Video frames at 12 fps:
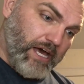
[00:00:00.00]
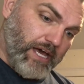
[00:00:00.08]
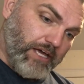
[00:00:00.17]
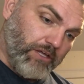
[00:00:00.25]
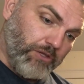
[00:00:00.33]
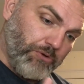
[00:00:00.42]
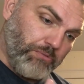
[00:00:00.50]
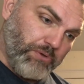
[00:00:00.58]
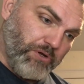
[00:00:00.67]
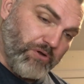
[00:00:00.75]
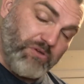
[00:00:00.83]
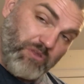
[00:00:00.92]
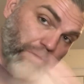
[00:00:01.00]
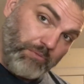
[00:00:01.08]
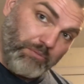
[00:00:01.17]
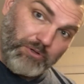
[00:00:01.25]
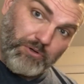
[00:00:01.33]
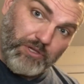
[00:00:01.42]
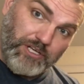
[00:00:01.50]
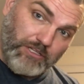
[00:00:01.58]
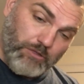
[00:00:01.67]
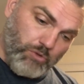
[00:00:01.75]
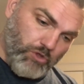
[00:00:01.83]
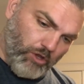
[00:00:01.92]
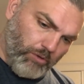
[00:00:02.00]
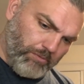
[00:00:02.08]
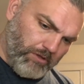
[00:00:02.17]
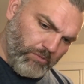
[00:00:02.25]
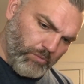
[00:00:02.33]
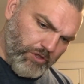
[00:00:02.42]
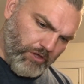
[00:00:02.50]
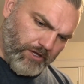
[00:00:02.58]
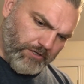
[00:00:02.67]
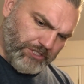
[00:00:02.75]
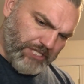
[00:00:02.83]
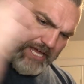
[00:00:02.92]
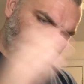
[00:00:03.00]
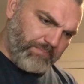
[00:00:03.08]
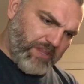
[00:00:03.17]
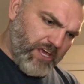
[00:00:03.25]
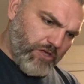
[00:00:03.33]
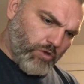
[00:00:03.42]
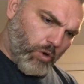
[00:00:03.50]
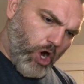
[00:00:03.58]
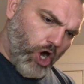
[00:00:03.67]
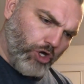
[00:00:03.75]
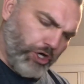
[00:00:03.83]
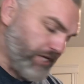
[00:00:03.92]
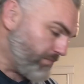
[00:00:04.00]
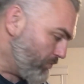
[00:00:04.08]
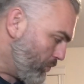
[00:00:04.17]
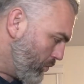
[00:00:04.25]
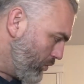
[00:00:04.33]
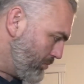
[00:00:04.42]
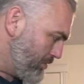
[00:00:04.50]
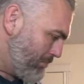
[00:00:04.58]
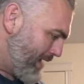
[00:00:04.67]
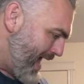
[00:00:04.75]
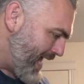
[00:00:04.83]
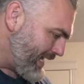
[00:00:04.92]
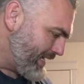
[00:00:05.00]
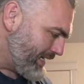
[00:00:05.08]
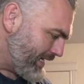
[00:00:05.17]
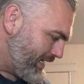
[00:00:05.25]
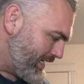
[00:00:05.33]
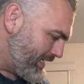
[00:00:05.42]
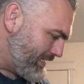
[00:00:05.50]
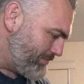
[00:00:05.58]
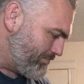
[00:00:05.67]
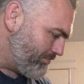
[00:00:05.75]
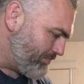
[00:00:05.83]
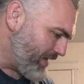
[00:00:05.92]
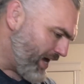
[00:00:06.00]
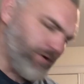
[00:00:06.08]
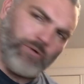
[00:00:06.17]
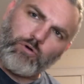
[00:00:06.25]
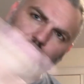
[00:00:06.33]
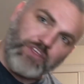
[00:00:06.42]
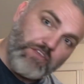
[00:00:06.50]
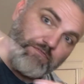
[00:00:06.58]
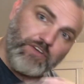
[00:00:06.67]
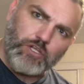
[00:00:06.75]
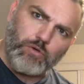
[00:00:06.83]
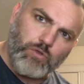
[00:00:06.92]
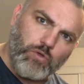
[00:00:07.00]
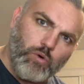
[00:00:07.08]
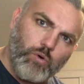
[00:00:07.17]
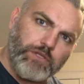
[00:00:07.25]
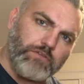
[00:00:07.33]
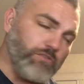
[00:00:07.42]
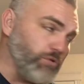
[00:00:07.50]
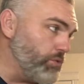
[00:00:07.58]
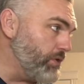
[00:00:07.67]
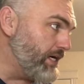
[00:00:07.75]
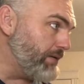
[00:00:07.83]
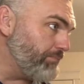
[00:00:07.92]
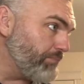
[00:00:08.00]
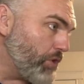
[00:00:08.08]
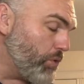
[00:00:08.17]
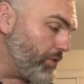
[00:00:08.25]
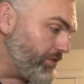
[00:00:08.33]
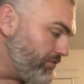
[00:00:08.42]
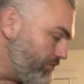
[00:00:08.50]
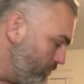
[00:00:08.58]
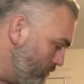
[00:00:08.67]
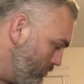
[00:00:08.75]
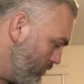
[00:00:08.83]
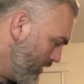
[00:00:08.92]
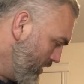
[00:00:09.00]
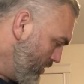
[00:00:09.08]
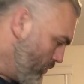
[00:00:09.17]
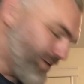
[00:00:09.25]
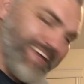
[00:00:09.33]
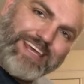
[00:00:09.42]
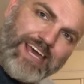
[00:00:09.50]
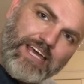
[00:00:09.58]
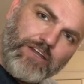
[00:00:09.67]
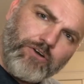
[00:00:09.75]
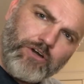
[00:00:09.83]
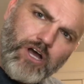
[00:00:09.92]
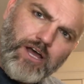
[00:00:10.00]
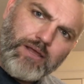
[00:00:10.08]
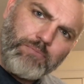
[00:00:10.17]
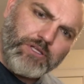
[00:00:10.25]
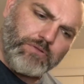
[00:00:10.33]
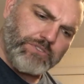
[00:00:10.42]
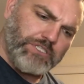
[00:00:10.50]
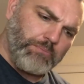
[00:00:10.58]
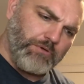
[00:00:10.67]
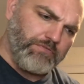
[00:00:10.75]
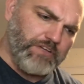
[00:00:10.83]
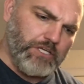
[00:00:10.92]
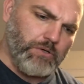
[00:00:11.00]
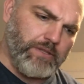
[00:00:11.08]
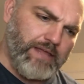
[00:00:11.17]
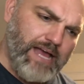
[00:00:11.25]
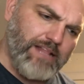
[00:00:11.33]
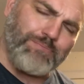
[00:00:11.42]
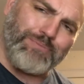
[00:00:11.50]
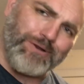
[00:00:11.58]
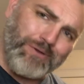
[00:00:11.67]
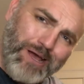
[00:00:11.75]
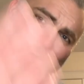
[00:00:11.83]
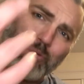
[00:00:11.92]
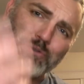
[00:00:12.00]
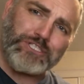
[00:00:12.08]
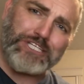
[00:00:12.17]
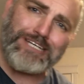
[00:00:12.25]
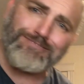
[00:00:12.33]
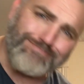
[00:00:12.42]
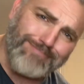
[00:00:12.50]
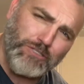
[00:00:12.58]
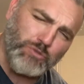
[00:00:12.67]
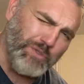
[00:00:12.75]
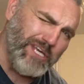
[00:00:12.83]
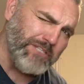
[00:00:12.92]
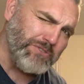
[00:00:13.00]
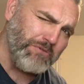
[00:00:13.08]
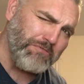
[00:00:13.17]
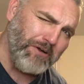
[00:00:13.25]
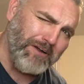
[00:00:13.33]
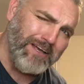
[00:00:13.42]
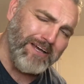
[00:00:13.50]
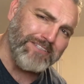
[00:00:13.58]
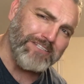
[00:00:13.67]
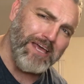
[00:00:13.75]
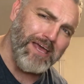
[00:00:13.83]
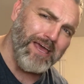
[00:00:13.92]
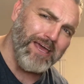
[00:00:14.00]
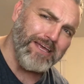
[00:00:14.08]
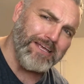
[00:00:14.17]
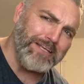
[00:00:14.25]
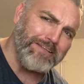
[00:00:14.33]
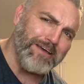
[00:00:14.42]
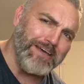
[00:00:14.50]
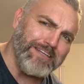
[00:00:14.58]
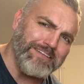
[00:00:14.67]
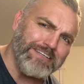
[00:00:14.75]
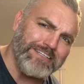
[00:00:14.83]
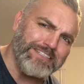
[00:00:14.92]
clear beer. Some people don't like to use gelatin, which I understand. So all good. We'll be back. I don't know if this video is going to go into when I keg it or not. I might do a separate video on that, but we'll see. That's what we got so far, guys. Hang tight.